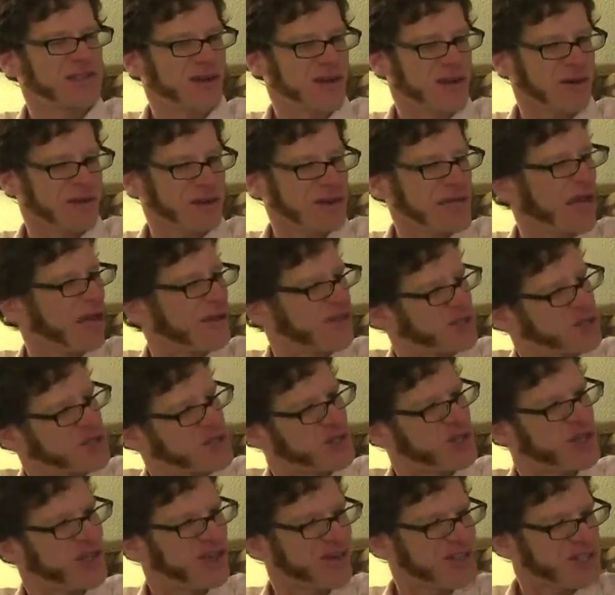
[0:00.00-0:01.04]
aren't we kind of
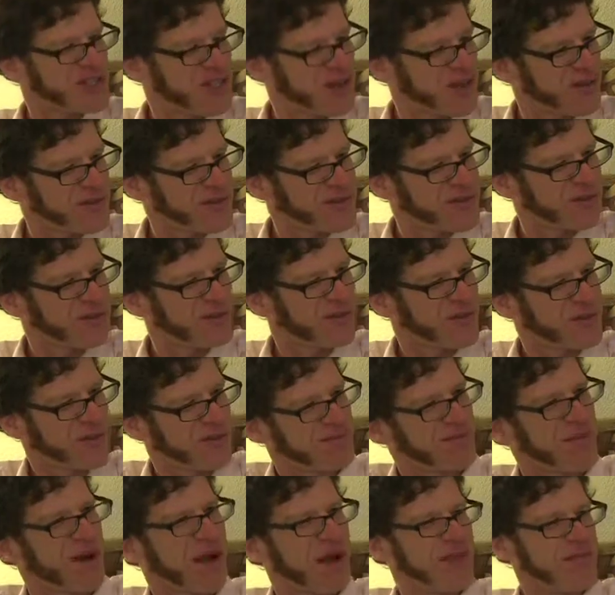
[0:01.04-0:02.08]
shooting ourselves in the
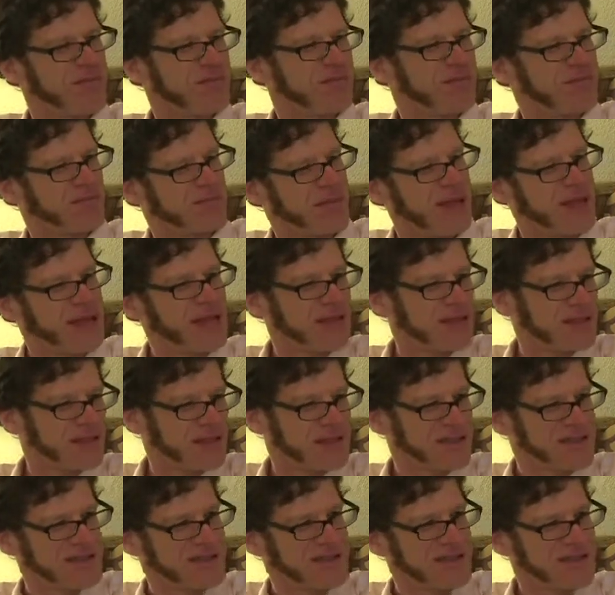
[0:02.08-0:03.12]
foot by making
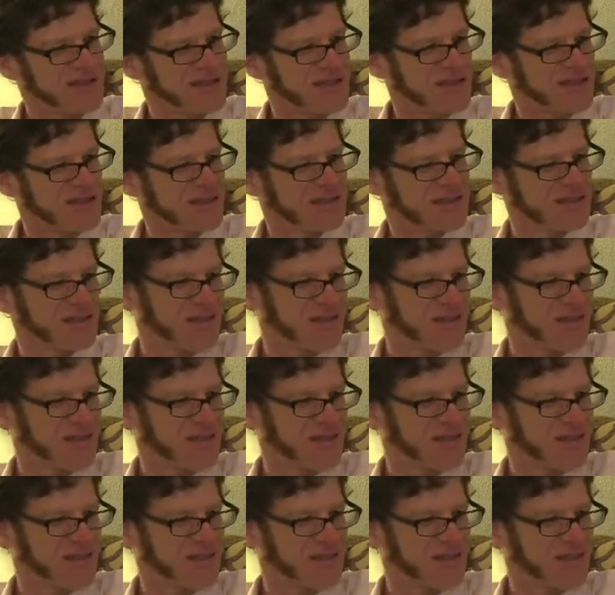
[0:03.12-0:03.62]
these